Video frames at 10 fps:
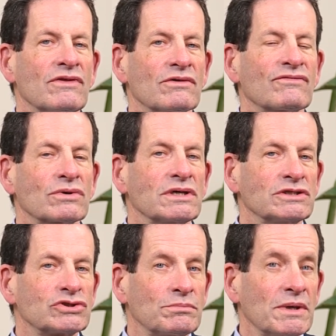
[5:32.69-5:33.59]
therefore it
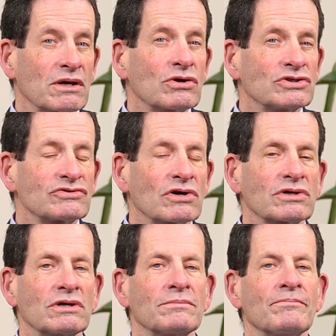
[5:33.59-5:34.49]
should be a good, strong
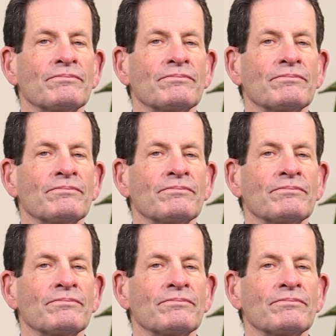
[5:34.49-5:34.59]
year.